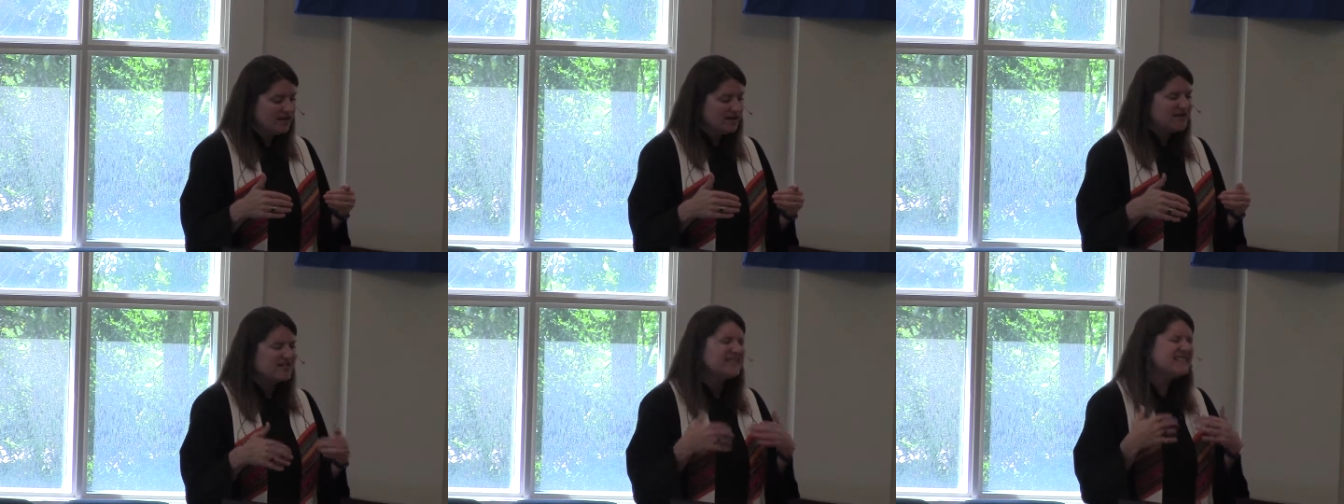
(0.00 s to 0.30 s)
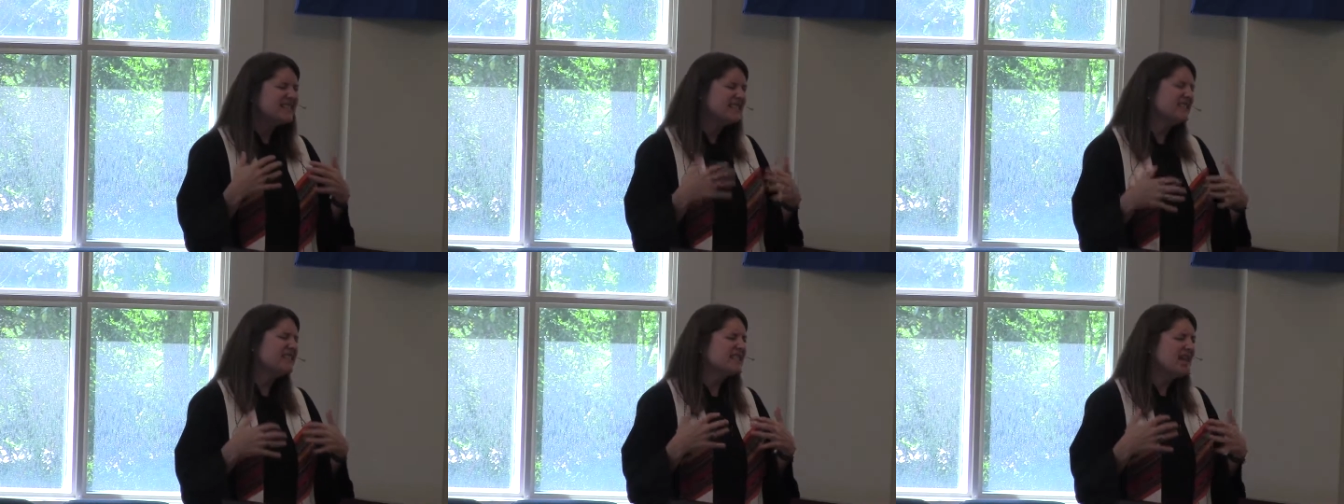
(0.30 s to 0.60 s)
that
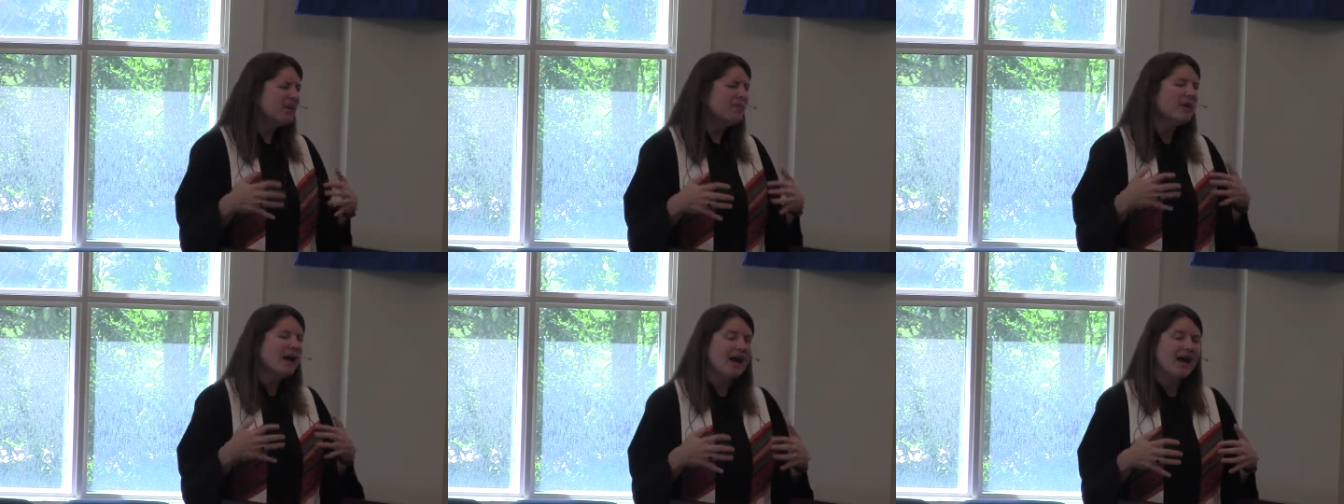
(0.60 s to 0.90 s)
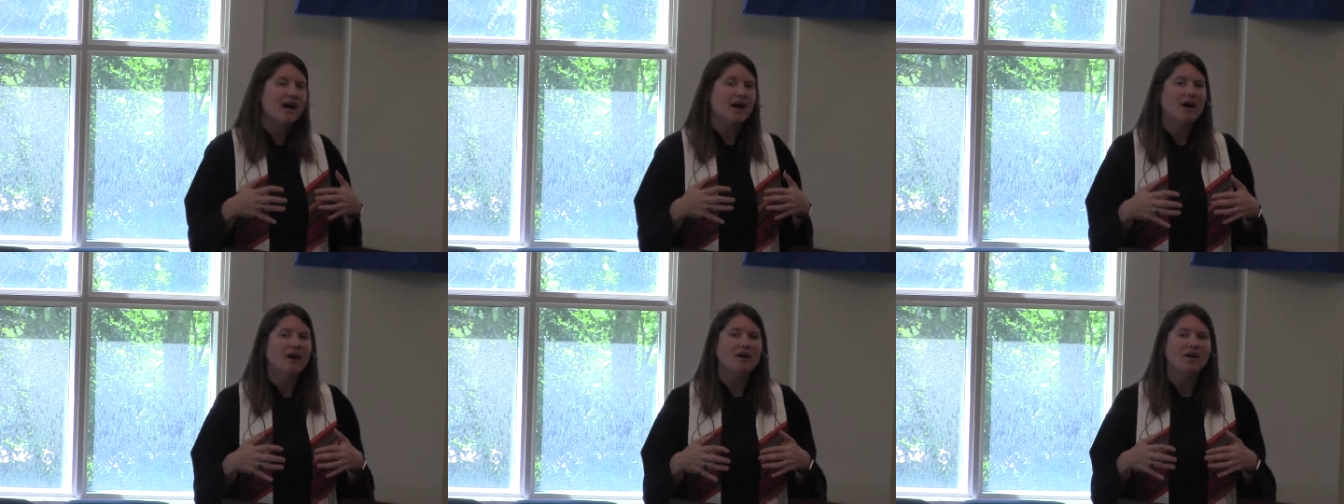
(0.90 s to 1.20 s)

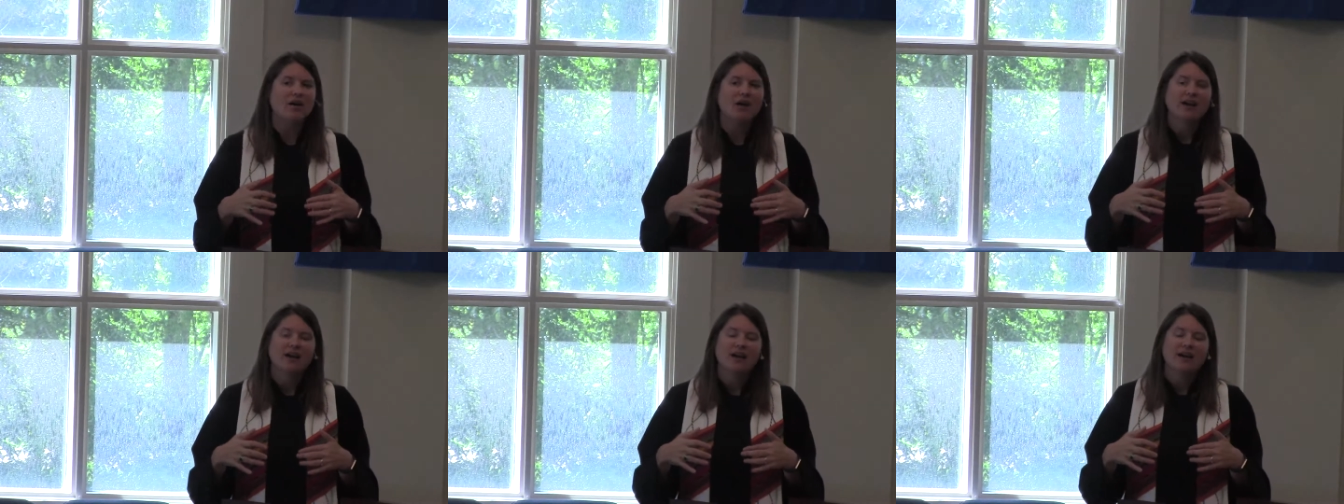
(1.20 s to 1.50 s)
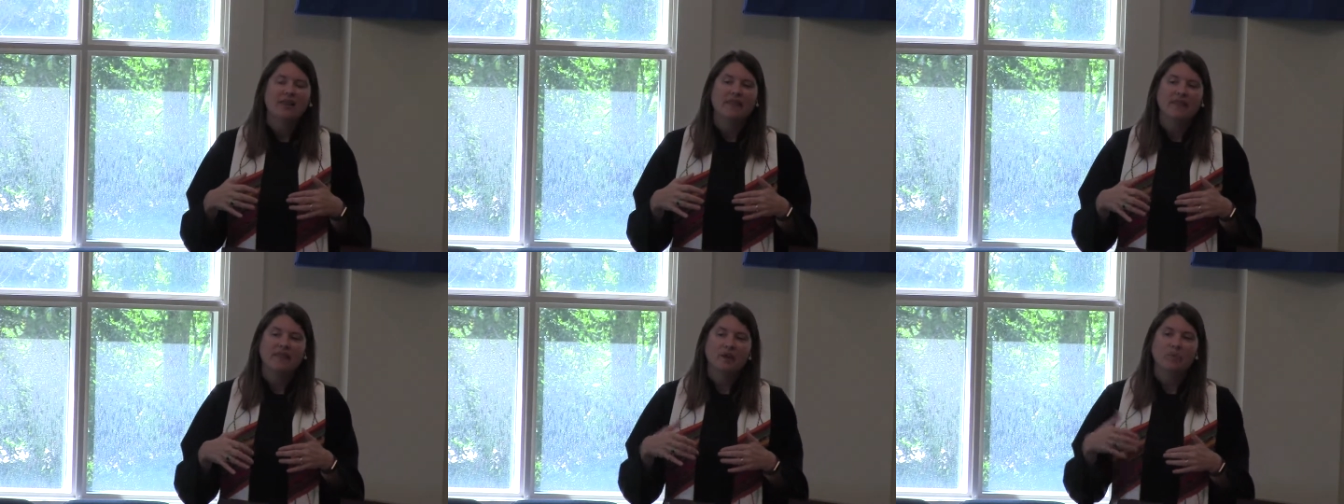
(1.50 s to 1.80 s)
somehow
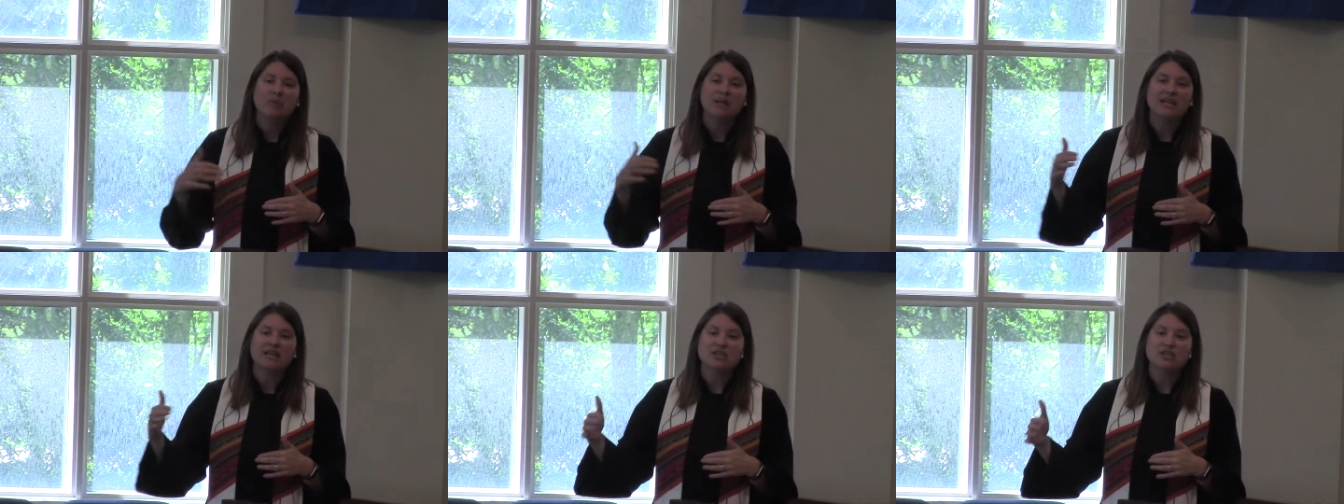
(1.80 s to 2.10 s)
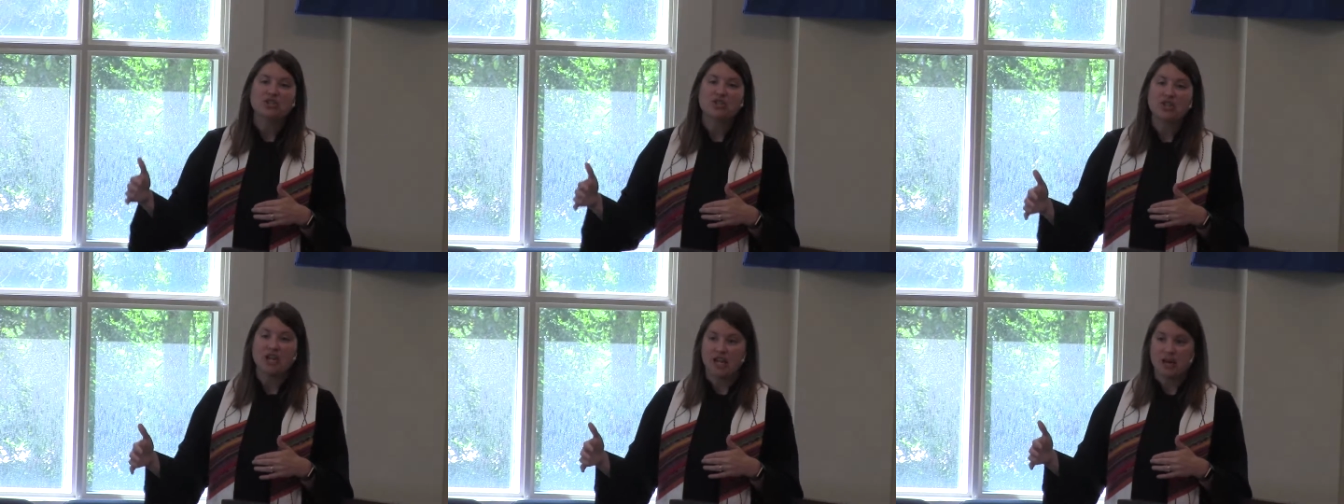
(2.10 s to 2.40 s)
they're being
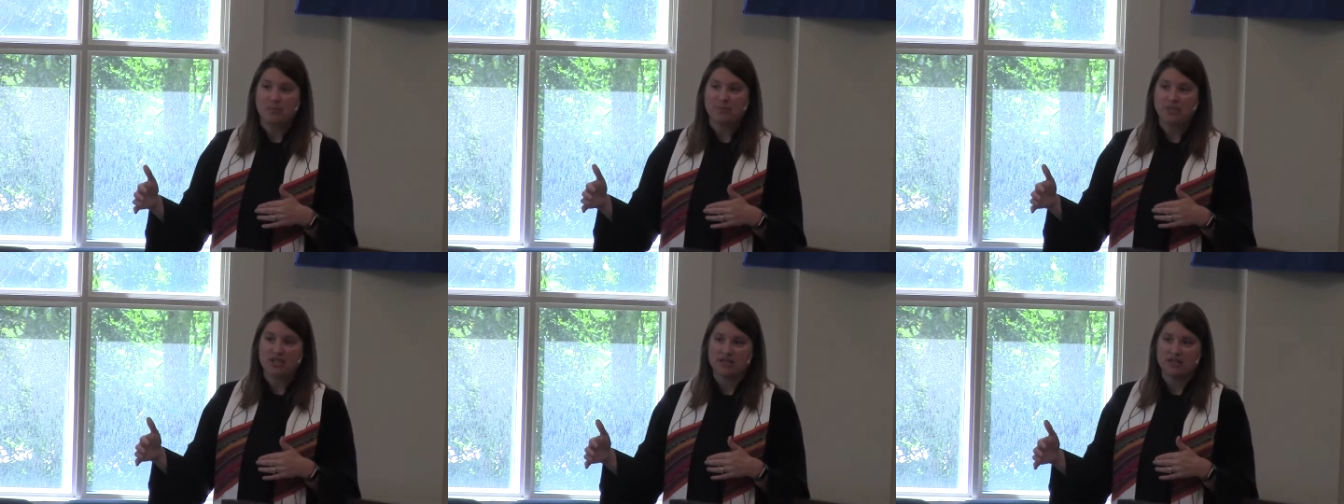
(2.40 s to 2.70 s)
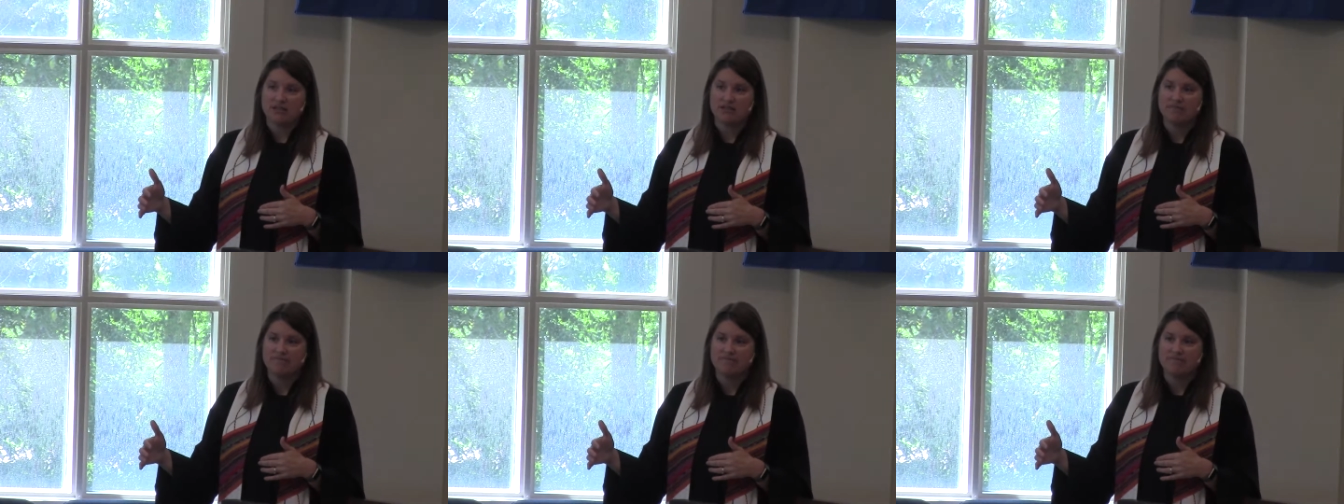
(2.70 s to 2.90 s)
shaped.